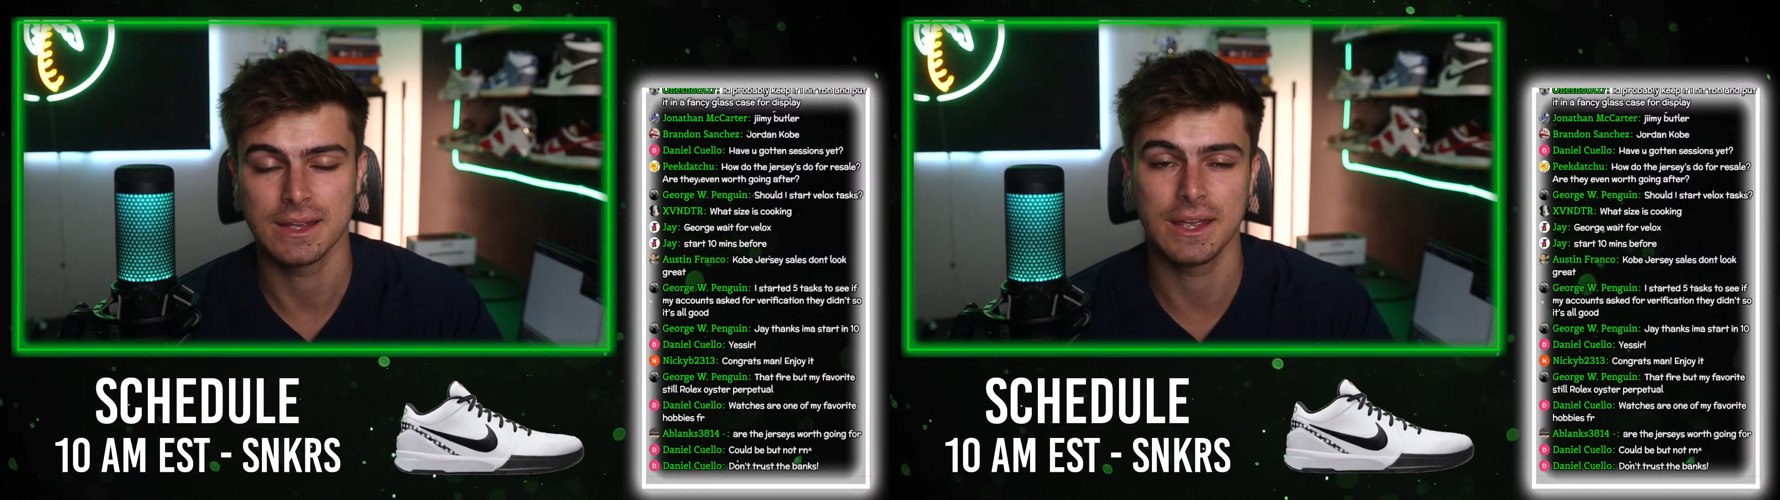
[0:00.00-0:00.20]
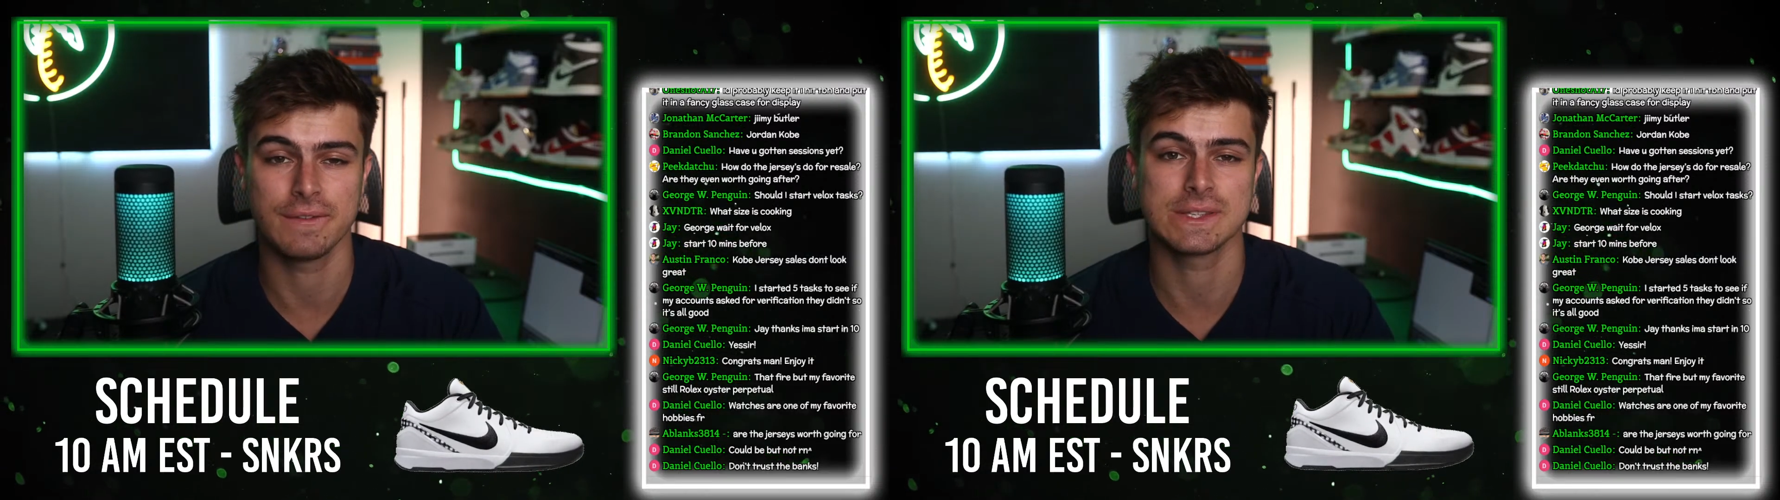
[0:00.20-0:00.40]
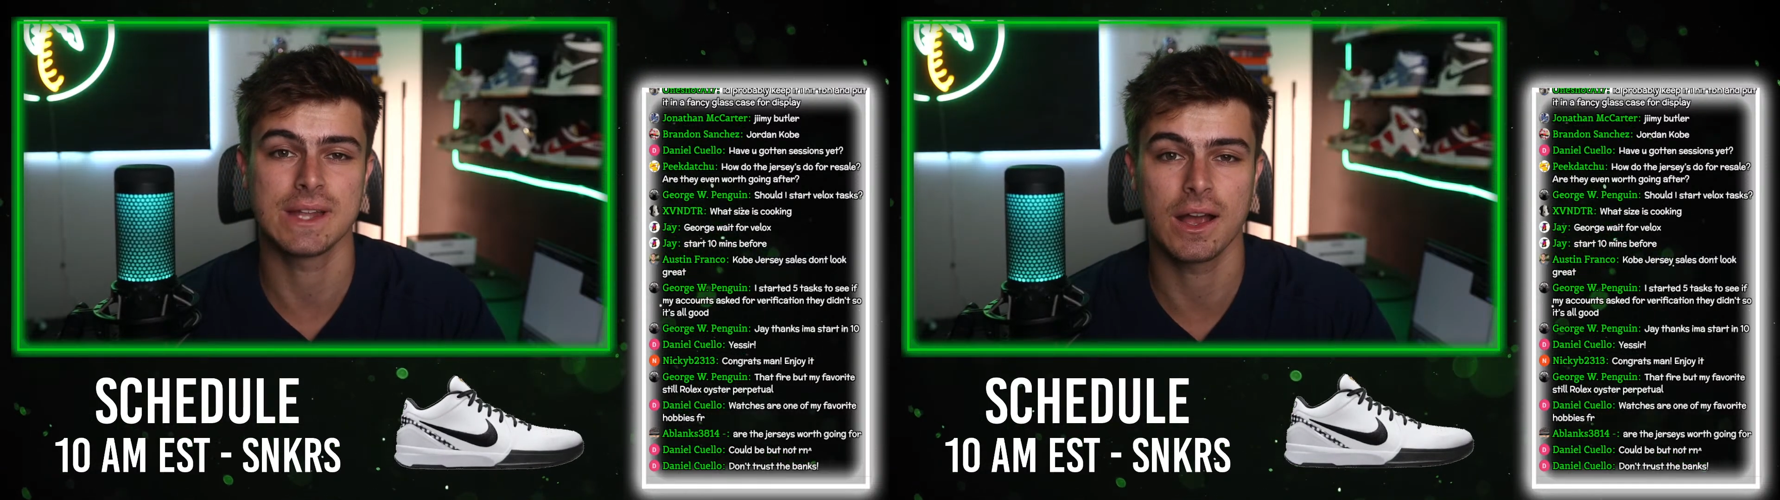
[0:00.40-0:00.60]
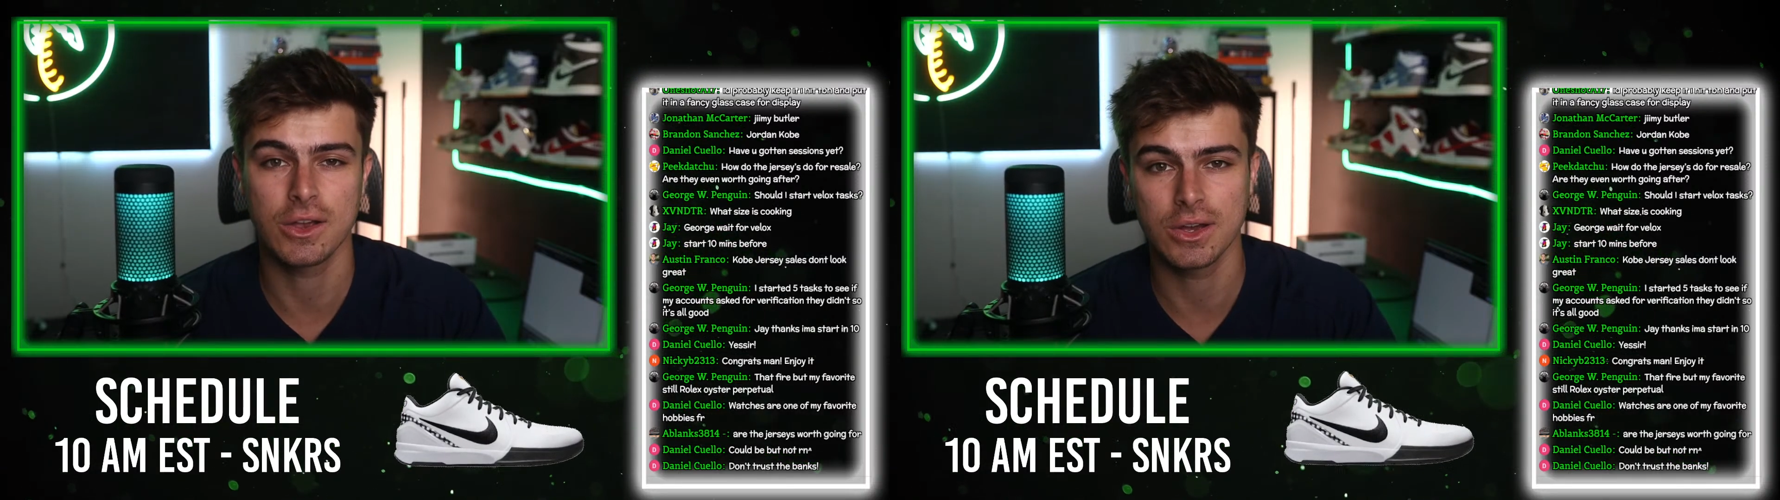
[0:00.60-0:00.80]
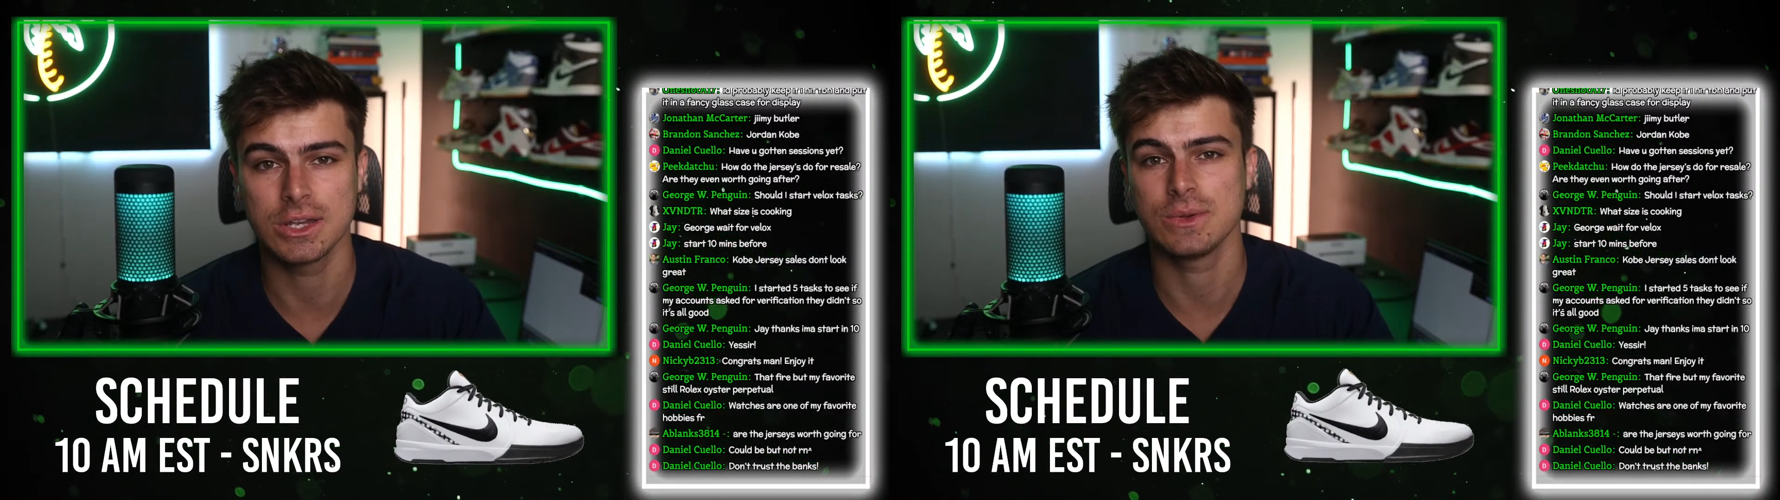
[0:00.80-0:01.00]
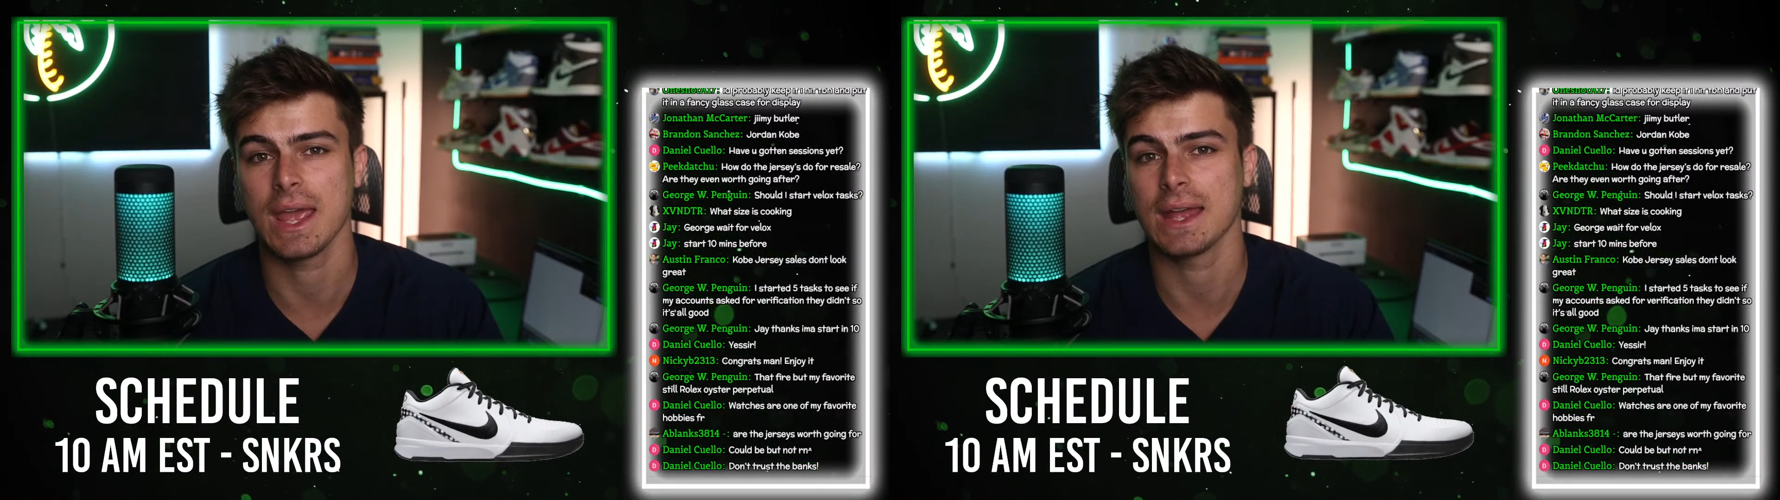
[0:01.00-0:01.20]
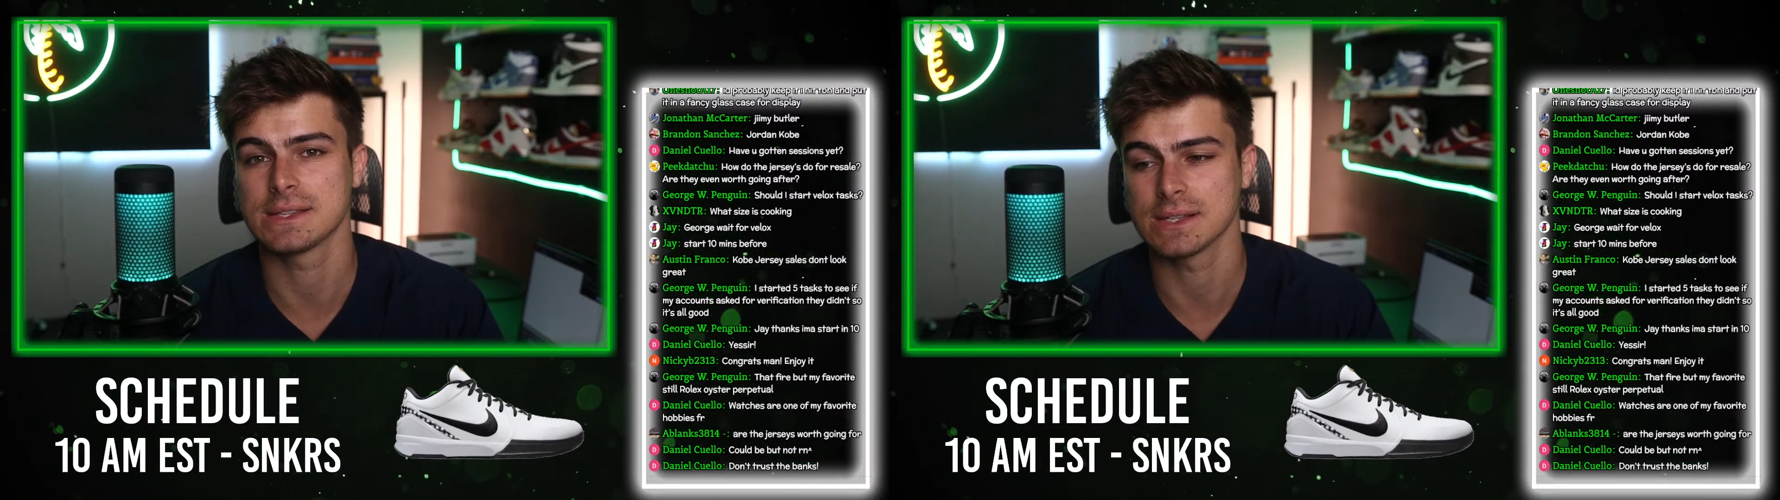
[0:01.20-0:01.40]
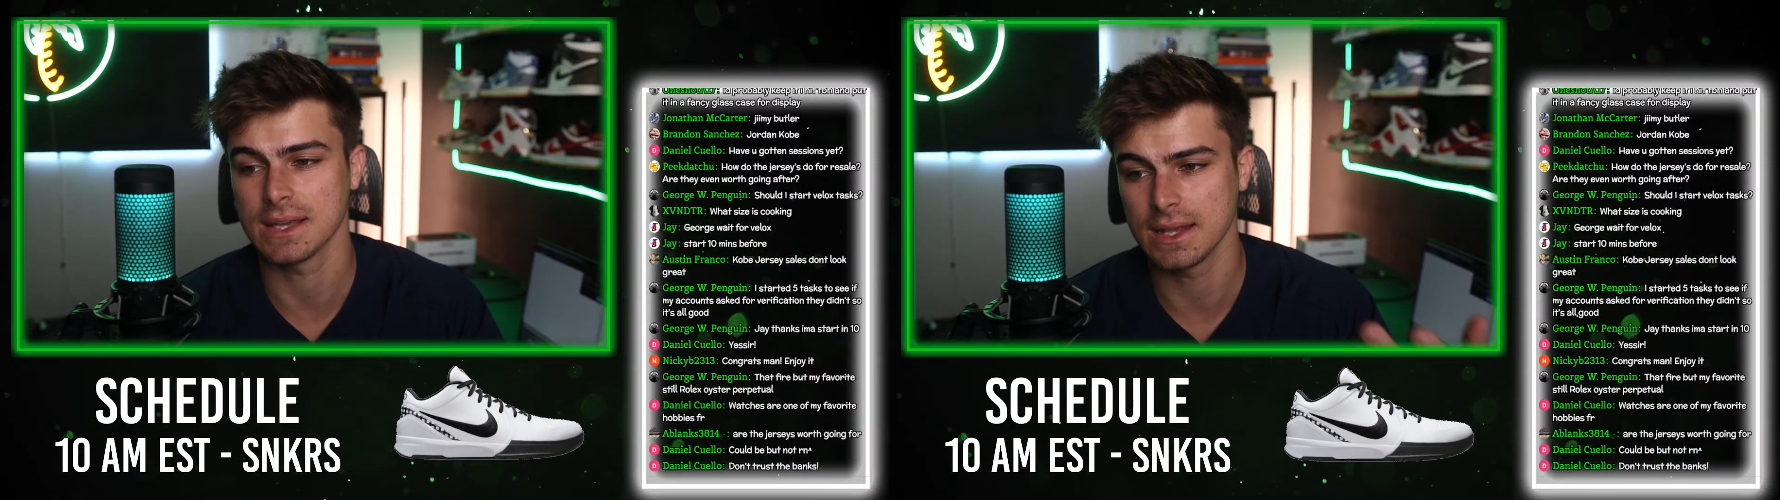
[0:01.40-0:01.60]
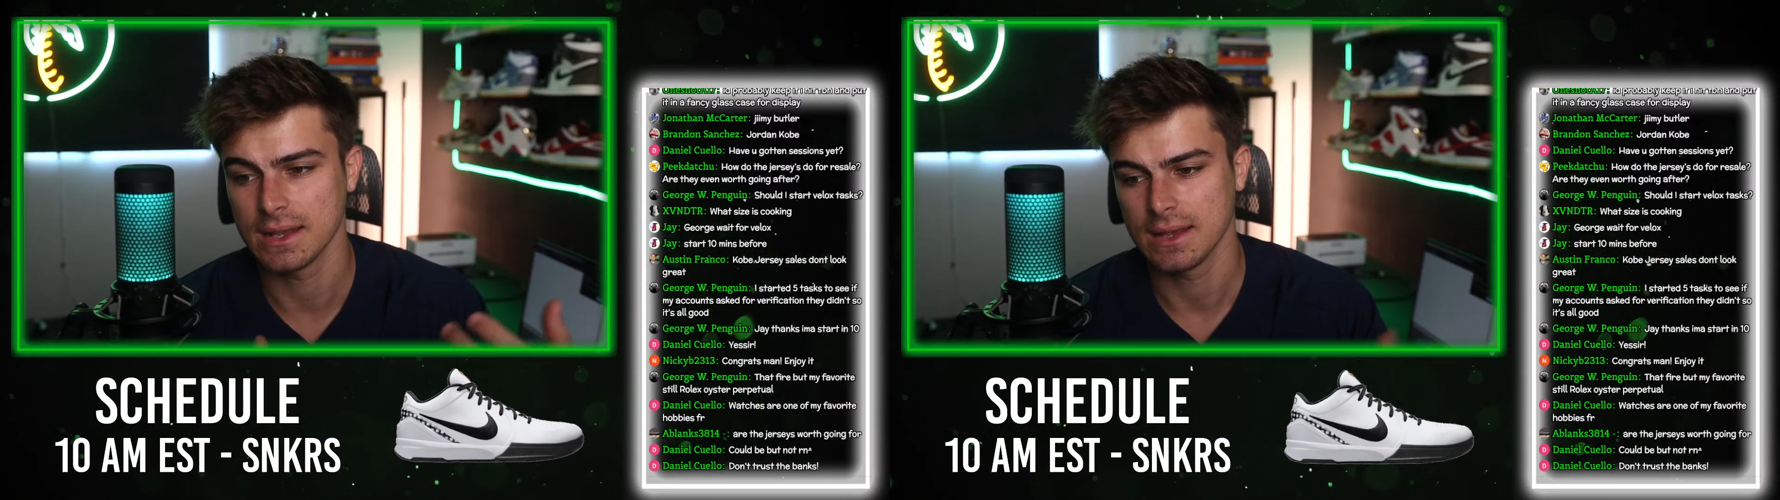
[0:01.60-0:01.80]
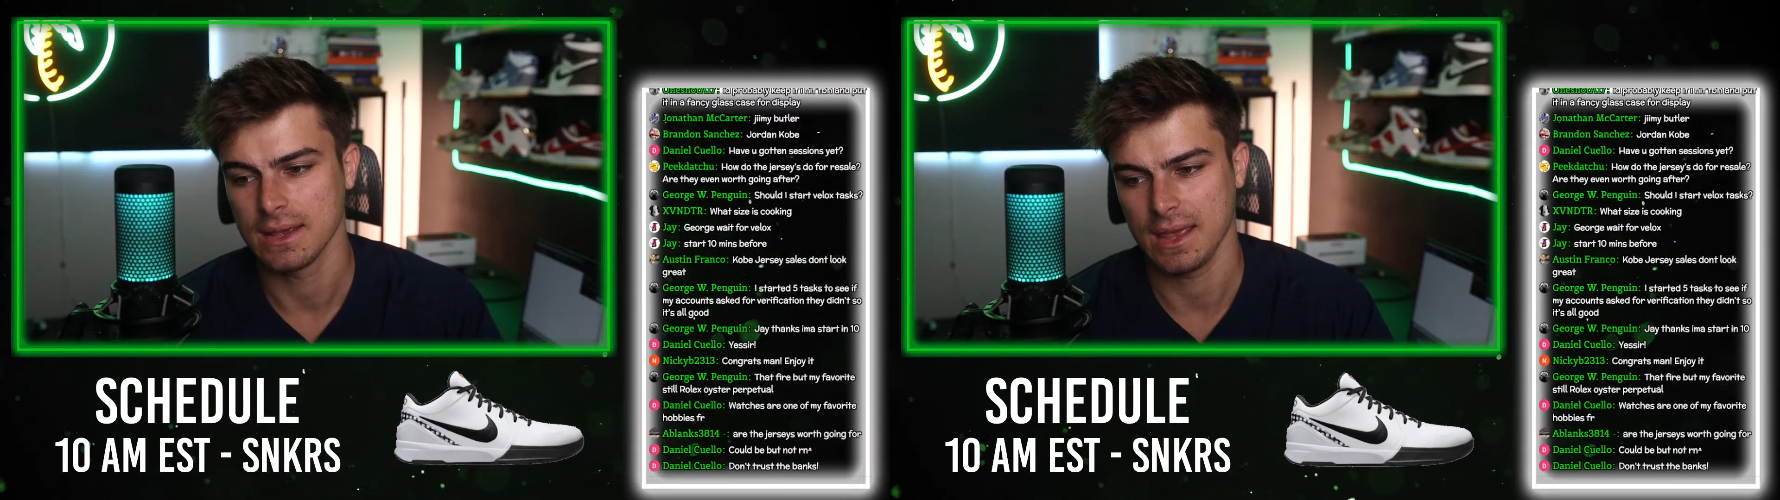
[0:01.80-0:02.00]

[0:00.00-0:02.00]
If it's not good, you cancel it,